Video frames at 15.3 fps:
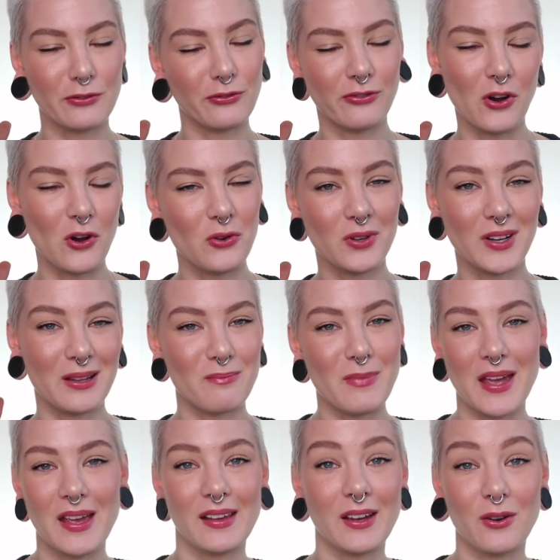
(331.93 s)
the phone and
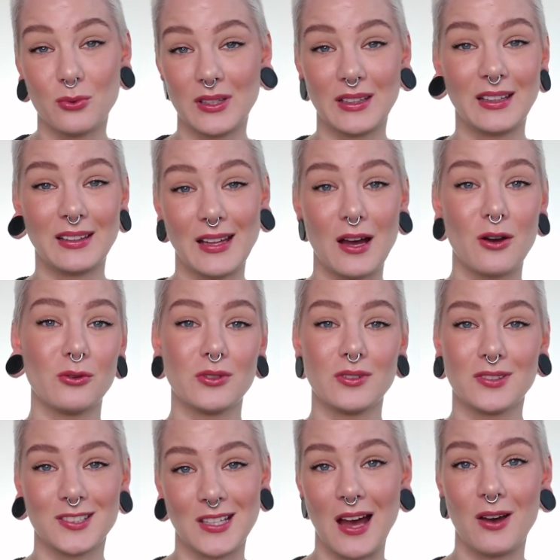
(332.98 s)
make a really loud
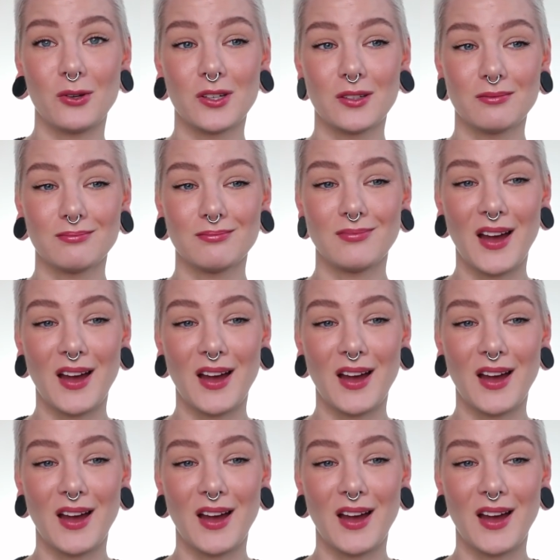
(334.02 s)
sound.